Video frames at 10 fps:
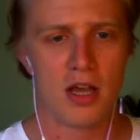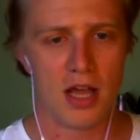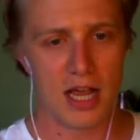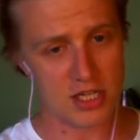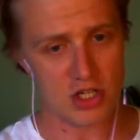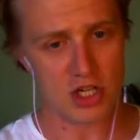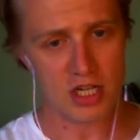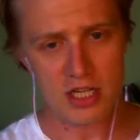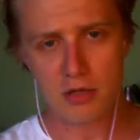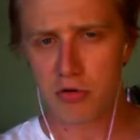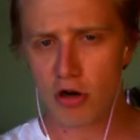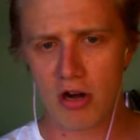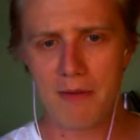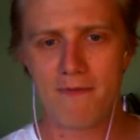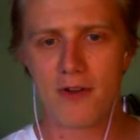Additionally, the
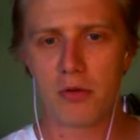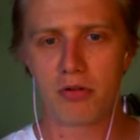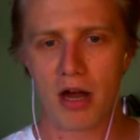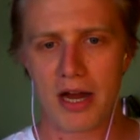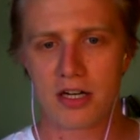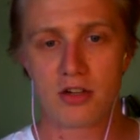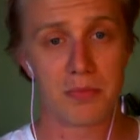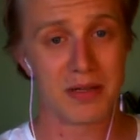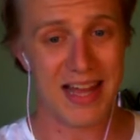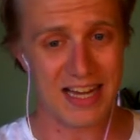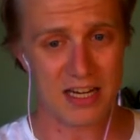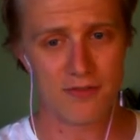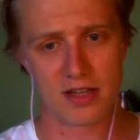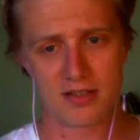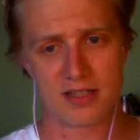program fell prey to the planning
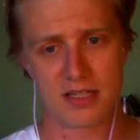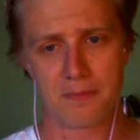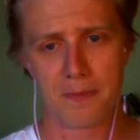fallacy.